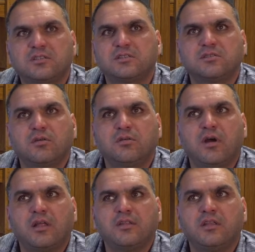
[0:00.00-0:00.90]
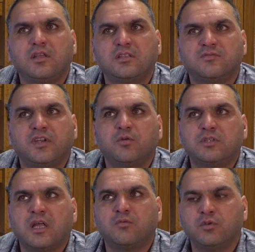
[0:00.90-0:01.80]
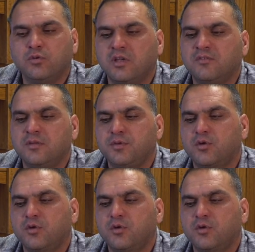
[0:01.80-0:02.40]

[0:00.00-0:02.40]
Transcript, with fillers: So I think it's very good, and we do everything,